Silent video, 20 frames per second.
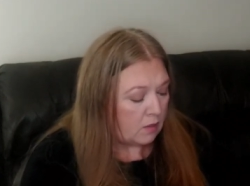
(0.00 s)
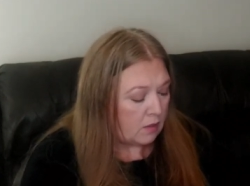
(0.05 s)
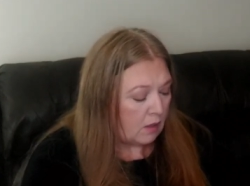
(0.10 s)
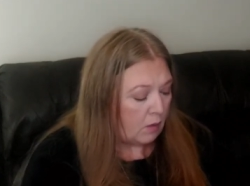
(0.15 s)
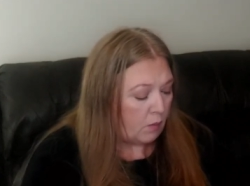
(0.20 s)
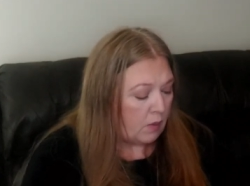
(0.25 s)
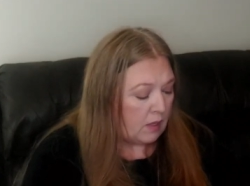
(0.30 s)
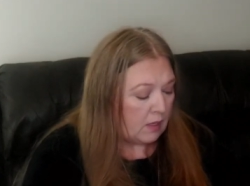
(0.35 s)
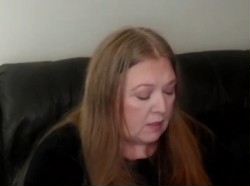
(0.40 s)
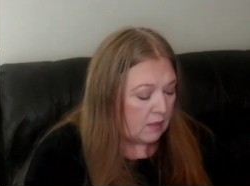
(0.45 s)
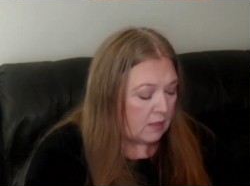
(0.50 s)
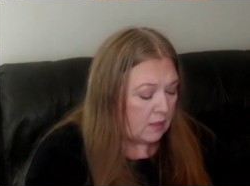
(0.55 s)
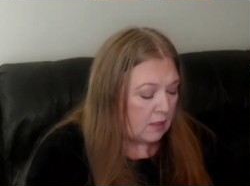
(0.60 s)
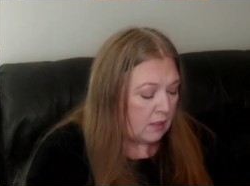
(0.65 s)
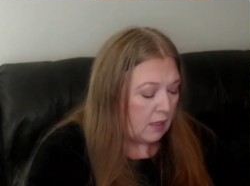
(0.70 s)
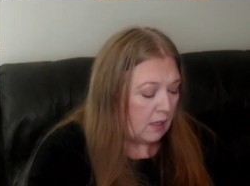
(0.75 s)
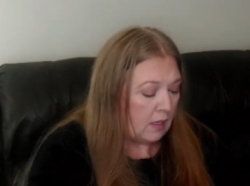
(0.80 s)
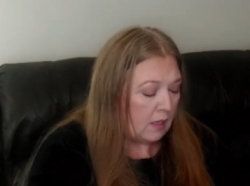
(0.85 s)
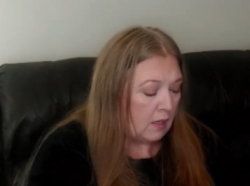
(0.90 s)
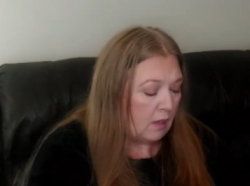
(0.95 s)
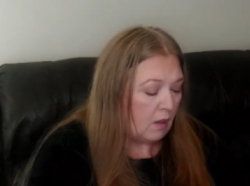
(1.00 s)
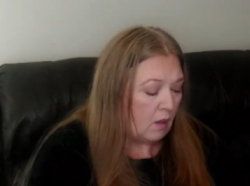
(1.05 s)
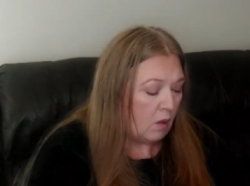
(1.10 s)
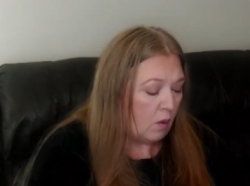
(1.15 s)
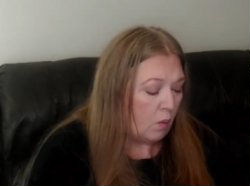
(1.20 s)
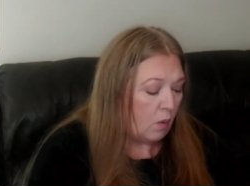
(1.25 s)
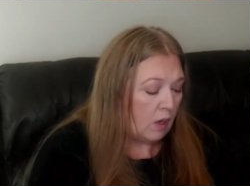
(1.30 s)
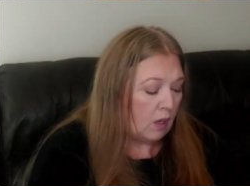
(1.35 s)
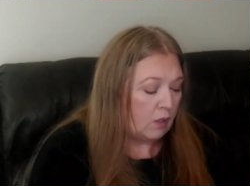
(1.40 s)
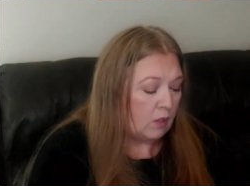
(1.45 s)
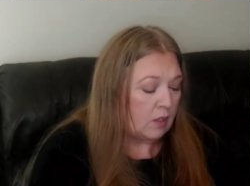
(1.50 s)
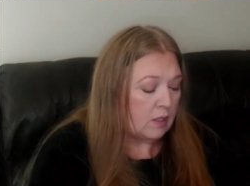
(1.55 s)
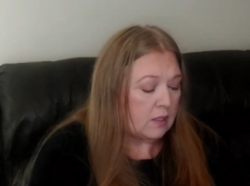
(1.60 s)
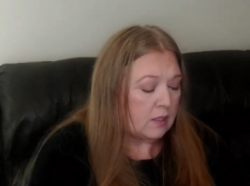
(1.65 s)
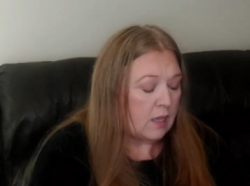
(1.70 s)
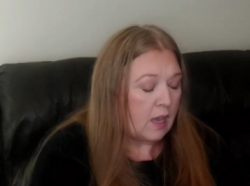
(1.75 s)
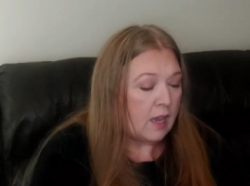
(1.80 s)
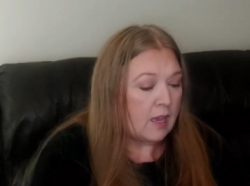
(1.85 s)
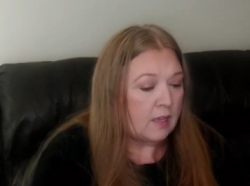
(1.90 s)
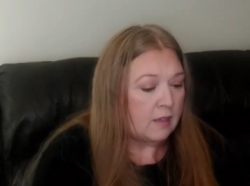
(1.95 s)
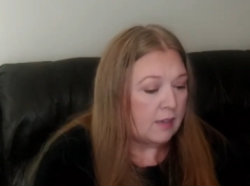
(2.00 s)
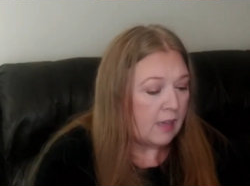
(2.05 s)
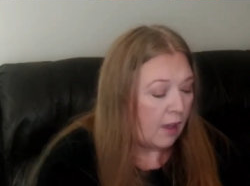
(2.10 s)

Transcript: that we can see what it looks like.